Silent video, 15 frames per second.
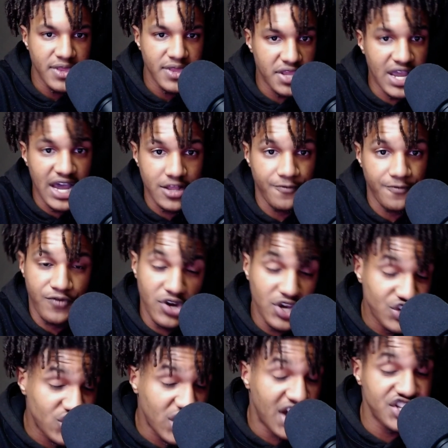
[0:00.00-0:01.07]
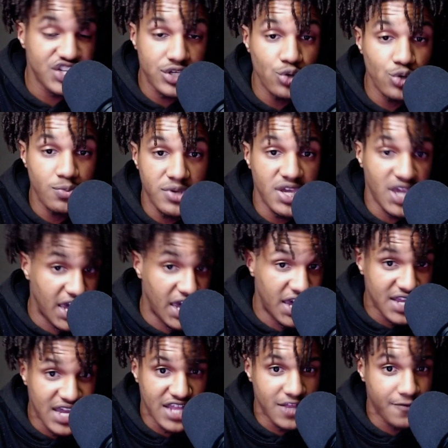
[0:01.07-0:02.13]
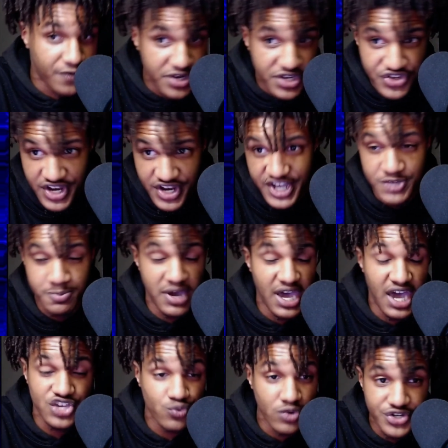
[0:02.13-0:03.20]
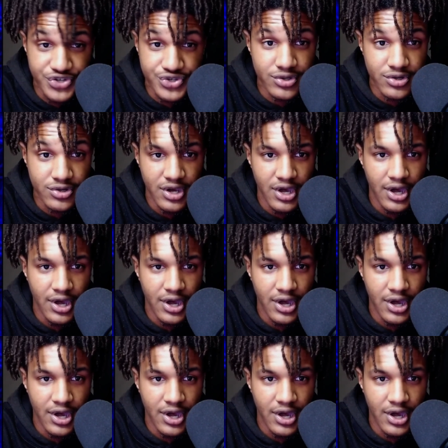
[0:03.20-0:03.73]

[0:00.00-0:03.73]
They got a franchise QB and they got a franchise pass rusher,